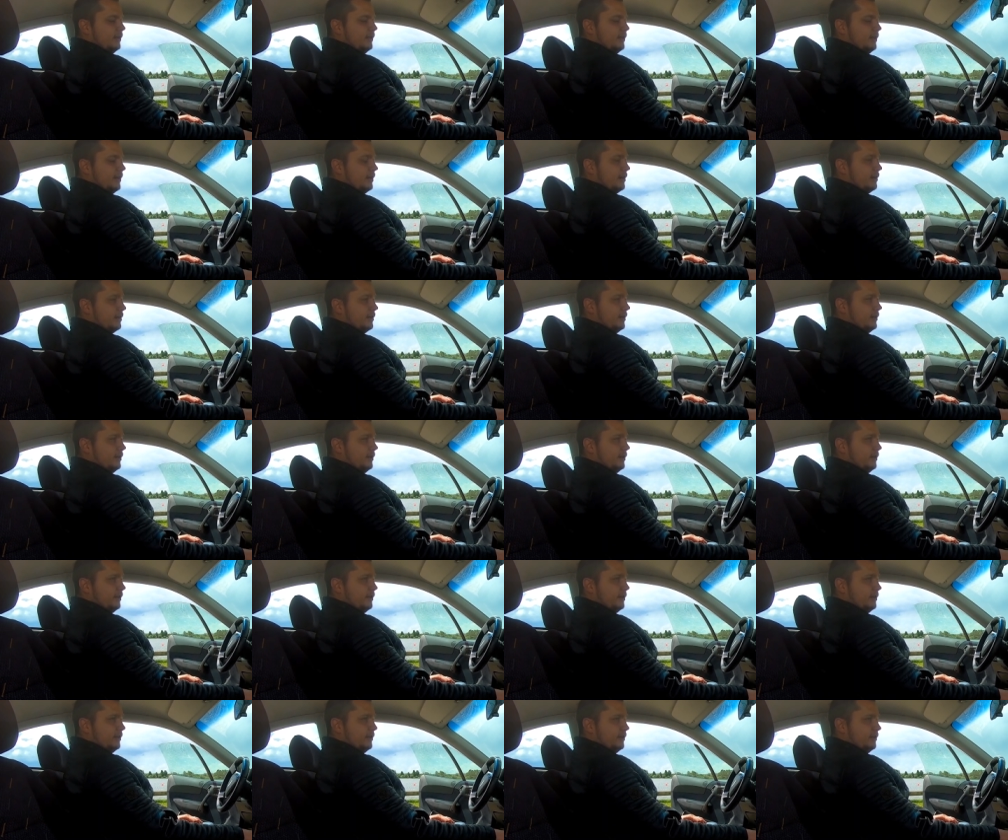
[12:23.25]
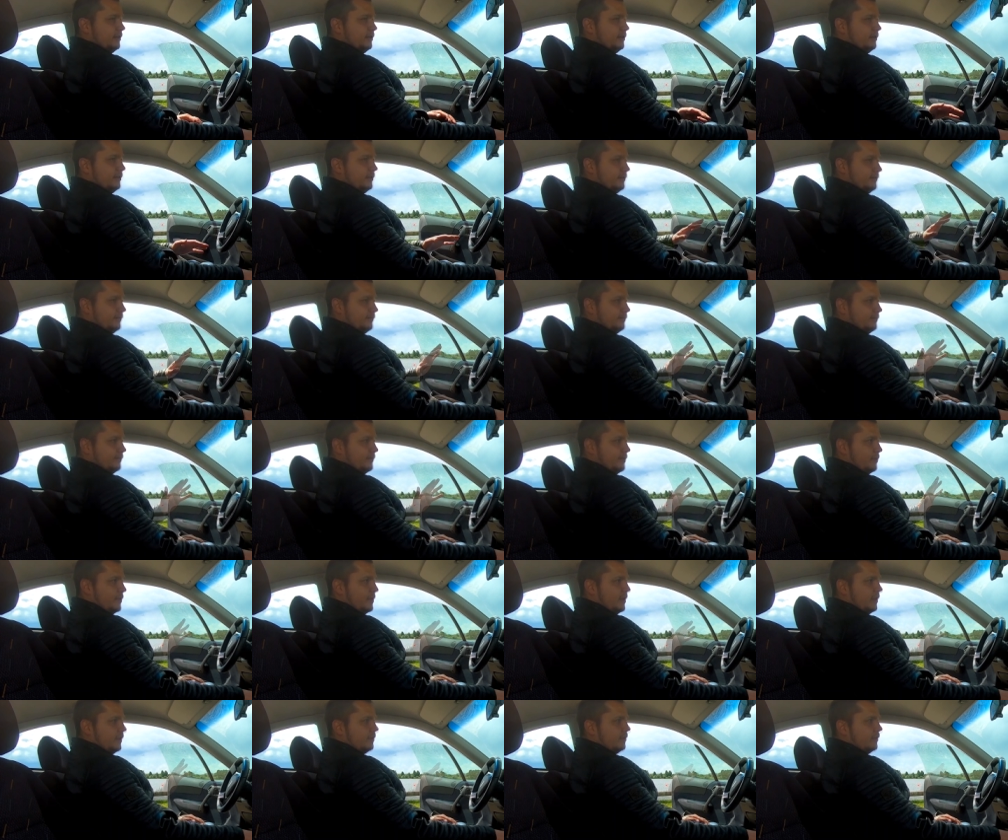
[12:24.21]
They are in
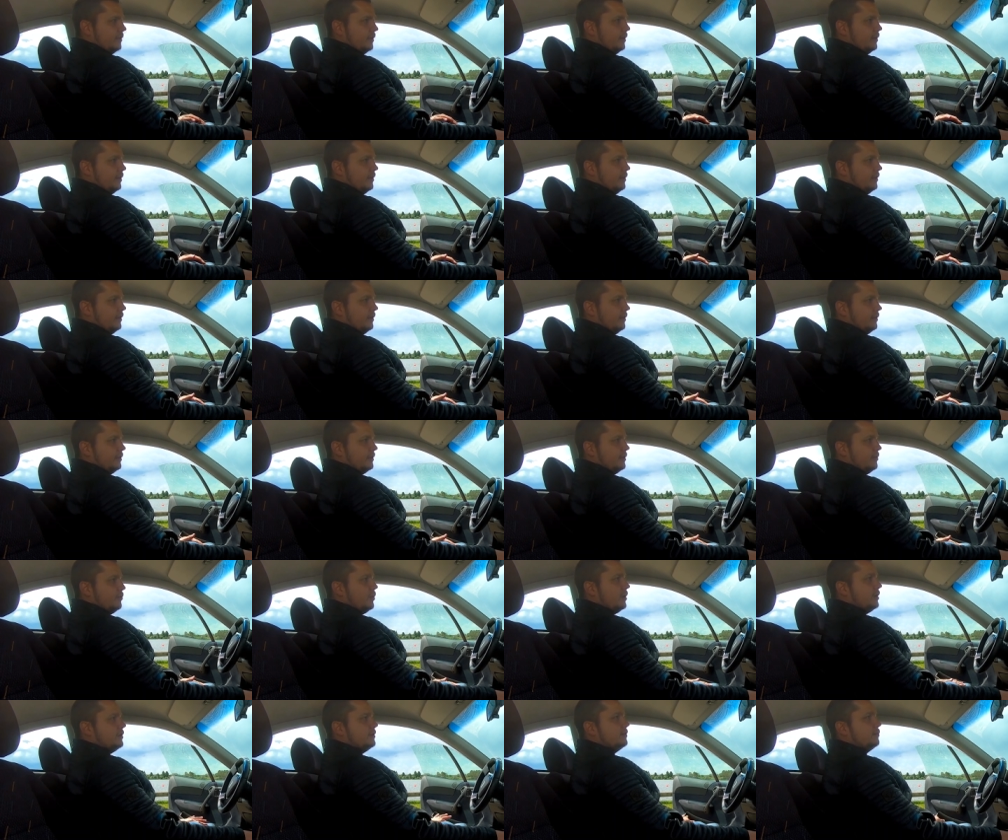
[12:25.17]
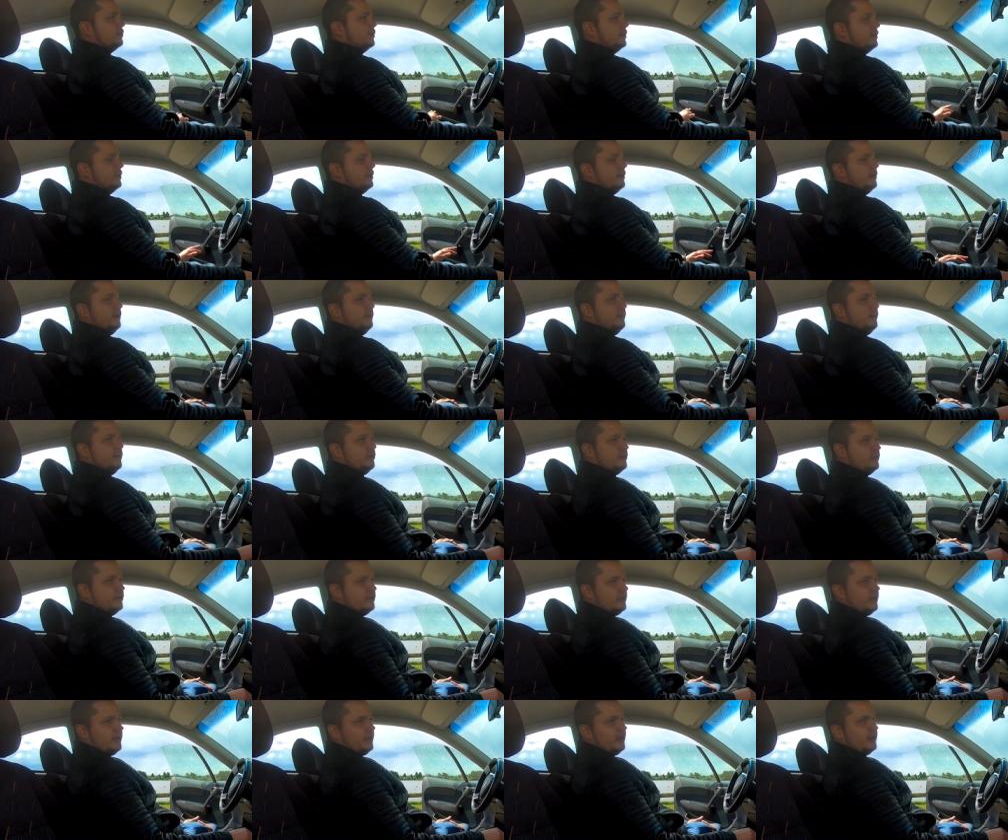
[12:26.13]
the ones with the
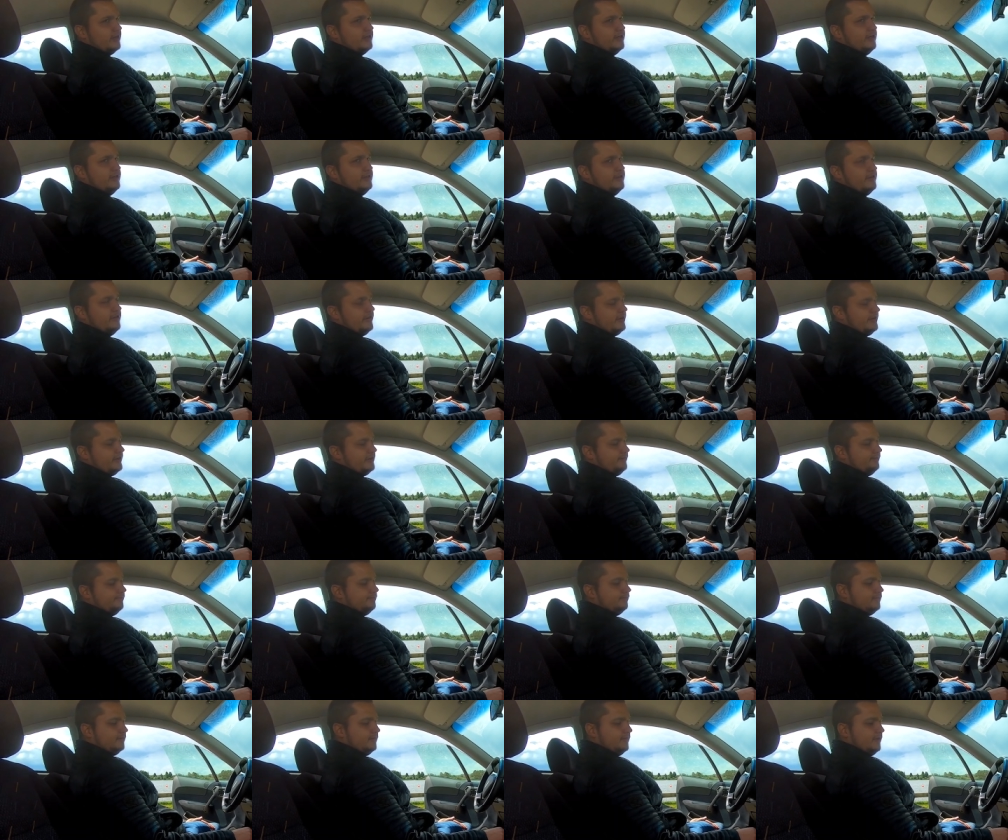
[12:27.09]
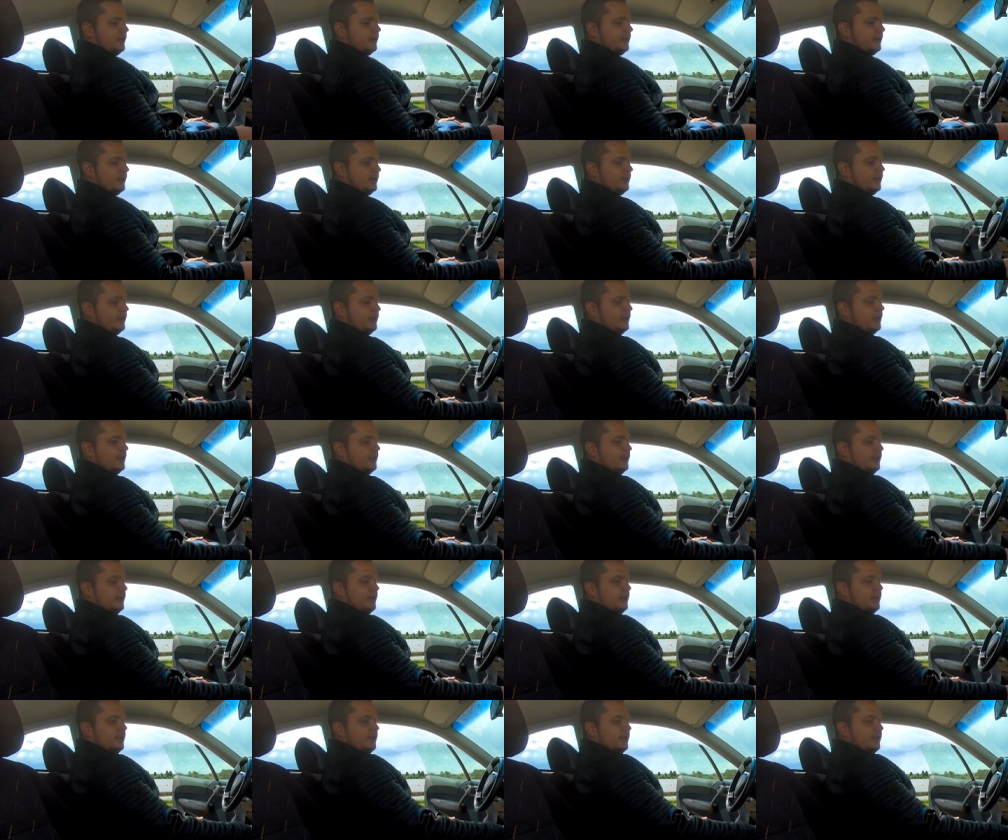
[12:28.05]
most accessories. The
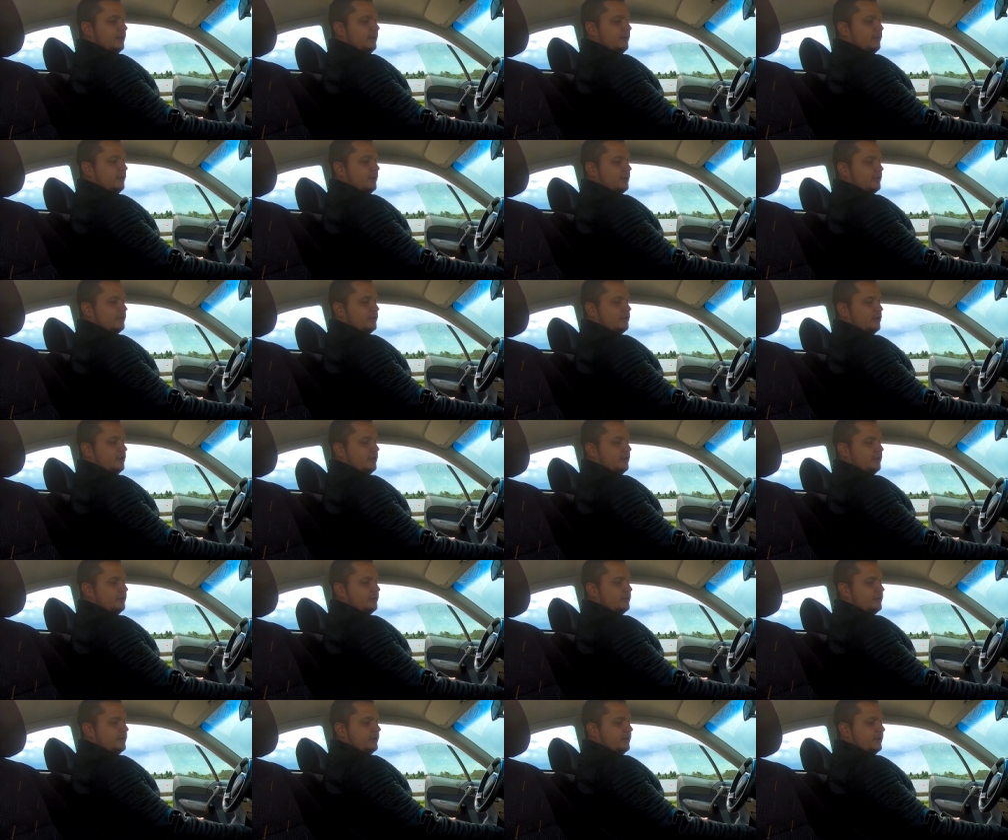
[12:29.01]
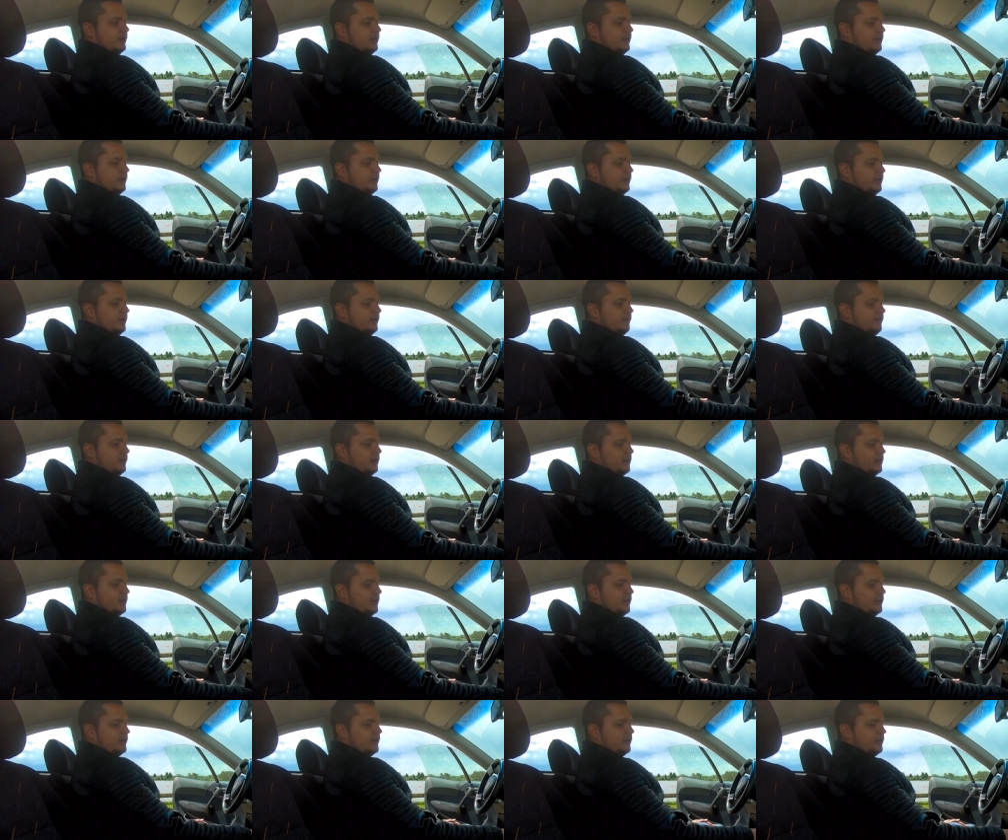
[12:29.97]
one shows
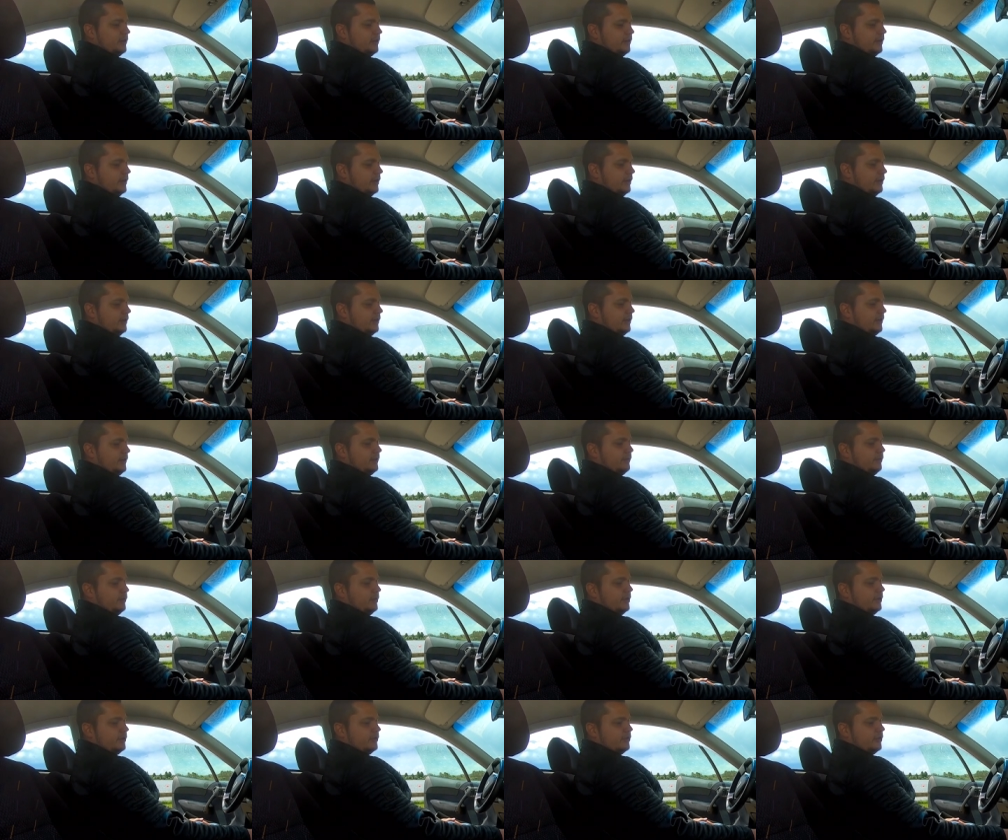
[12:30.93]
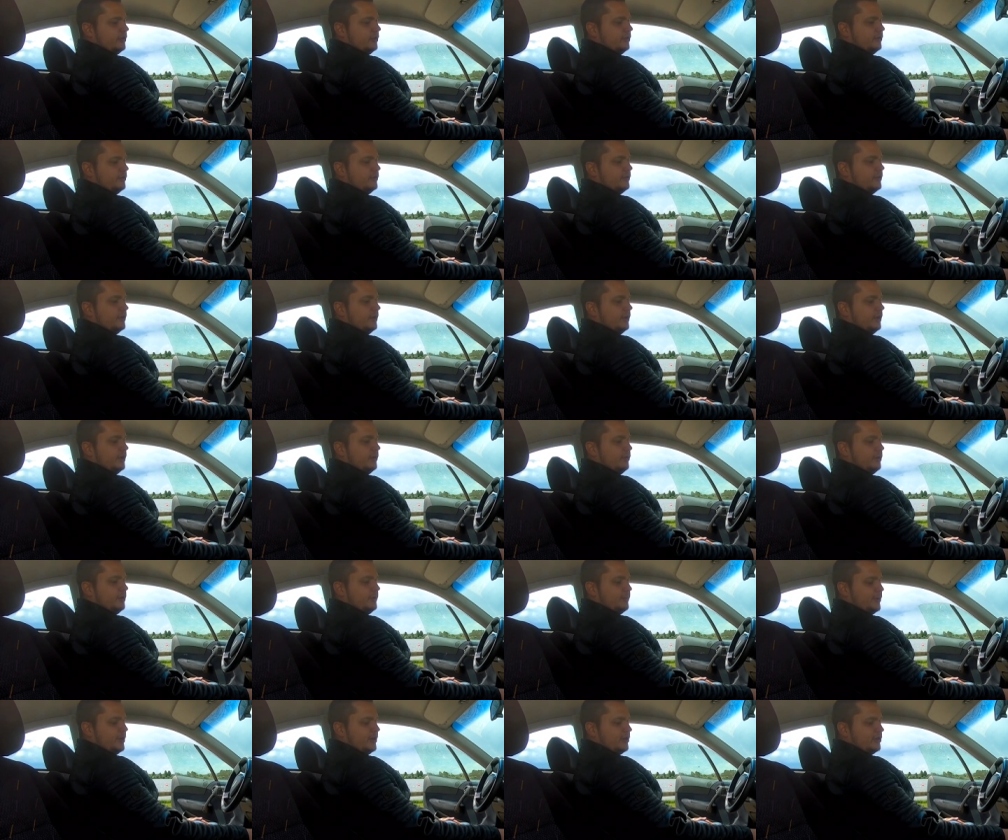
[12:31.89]
voltage and this one shows the
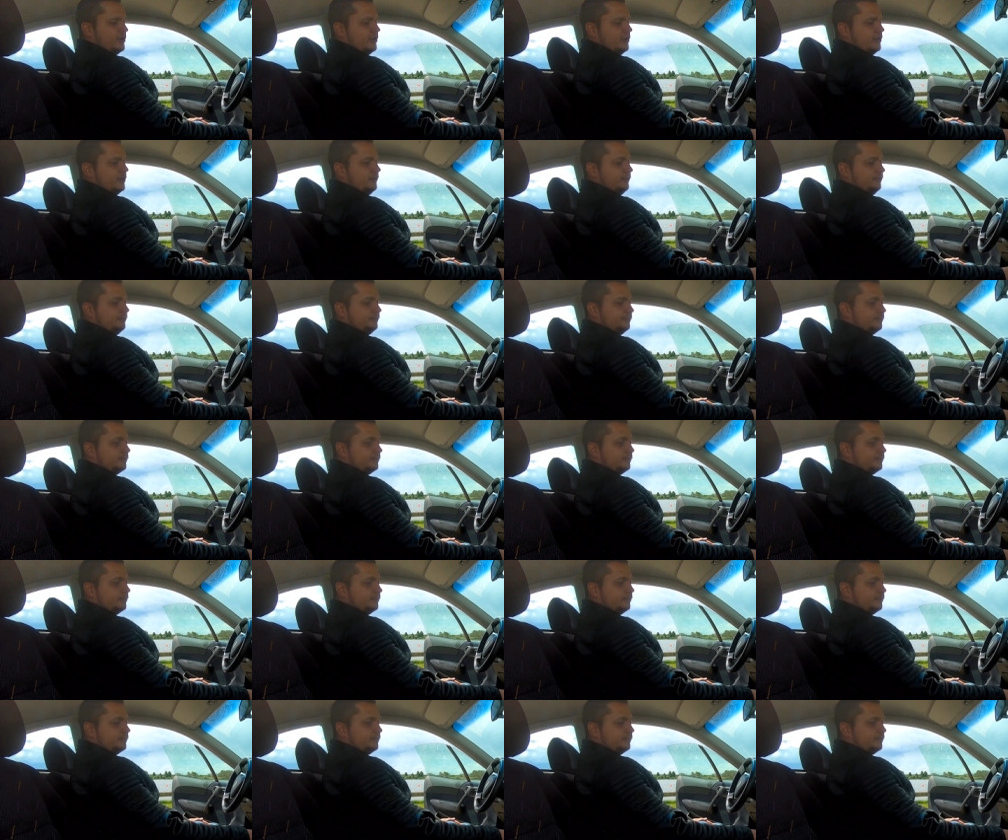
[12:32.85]
oil pressure.